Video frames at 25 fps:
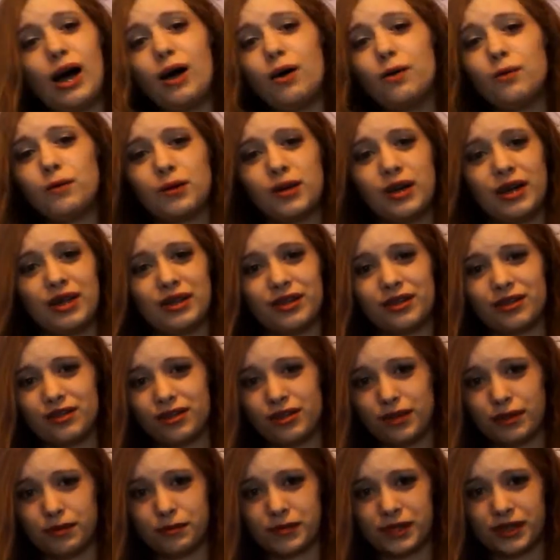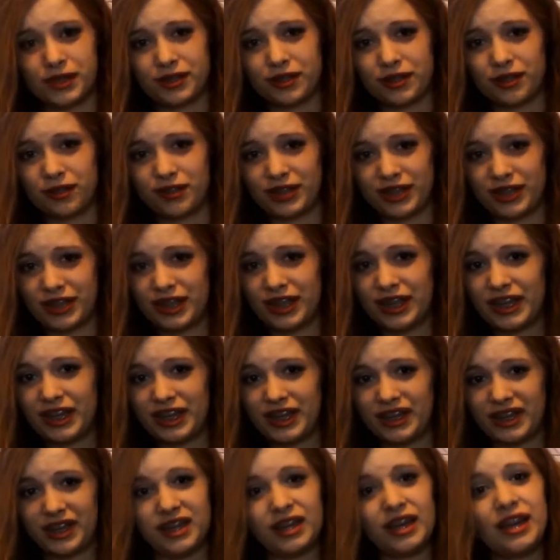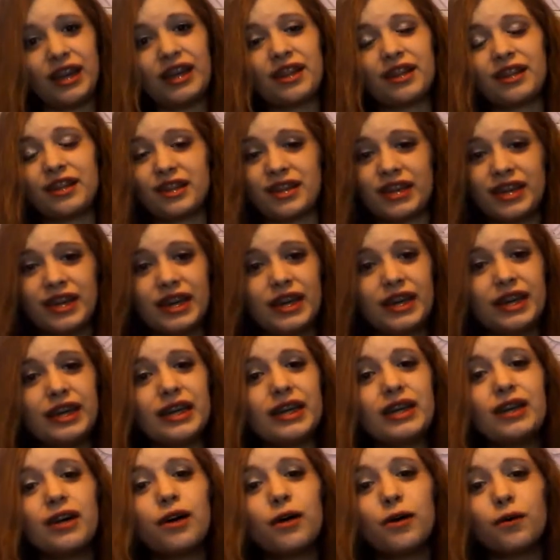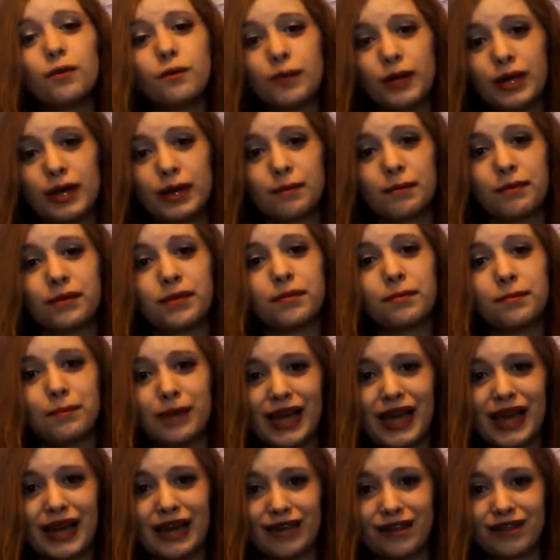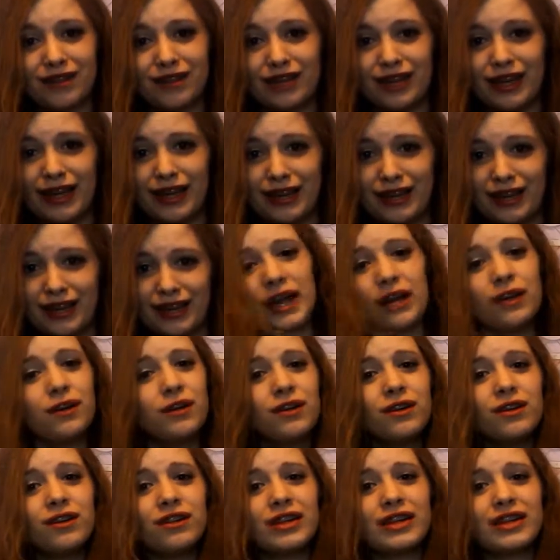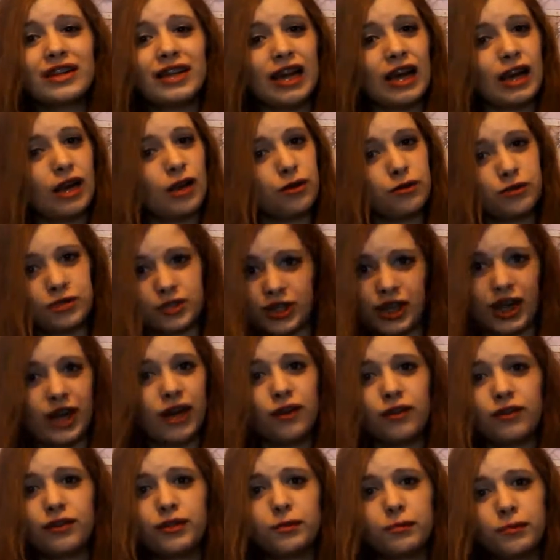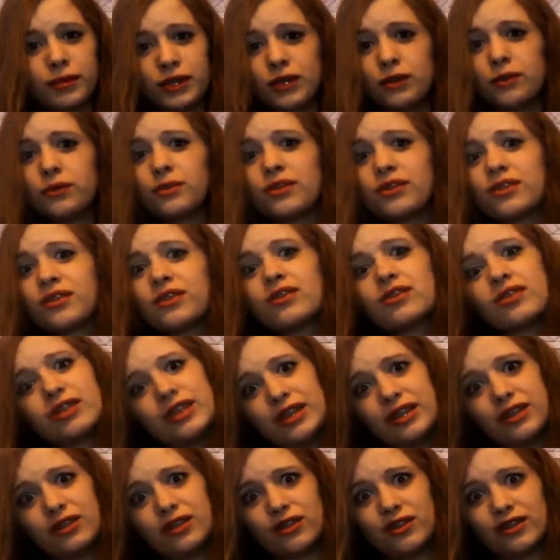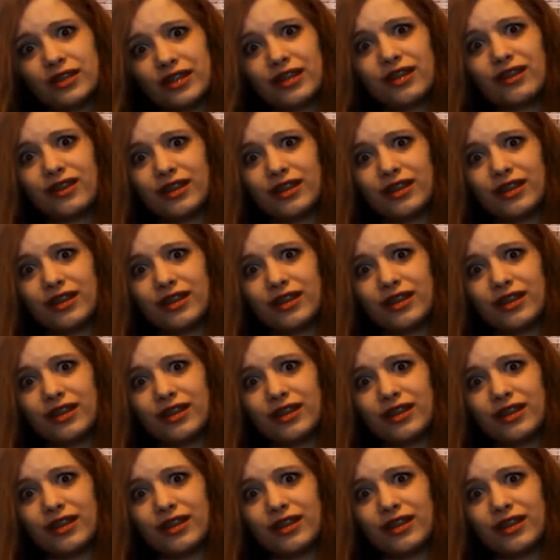Oh, we're on the subject of the king. The king whips Max in. Apparently now child abuse is illegal in